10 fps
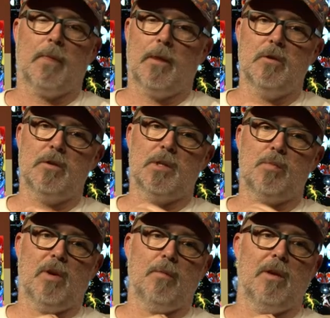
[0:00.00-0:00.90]
using
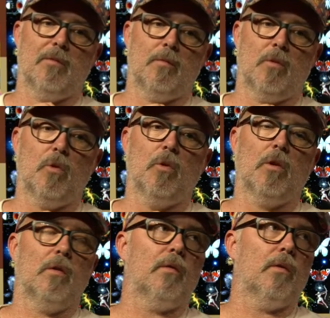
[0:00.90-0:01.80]
spray paint from all
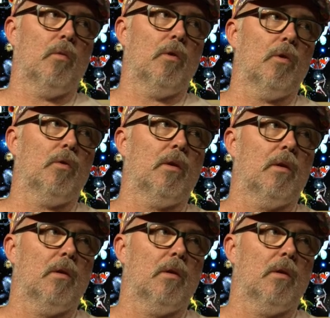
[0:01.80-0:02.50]
over the world,